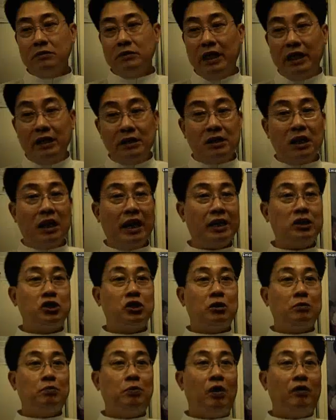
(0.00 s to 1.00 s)

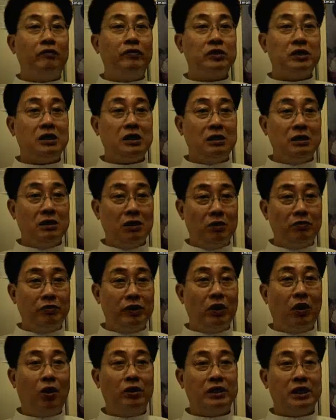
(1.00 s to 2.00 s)
intellectual poverty, you know,
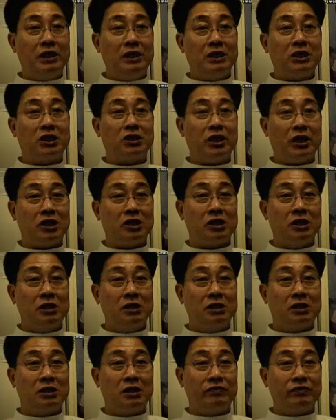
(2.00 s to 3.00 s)
with all the
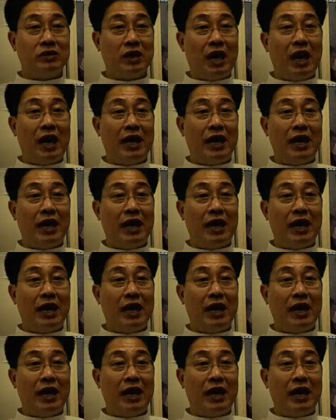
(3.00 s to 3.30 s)
distractions of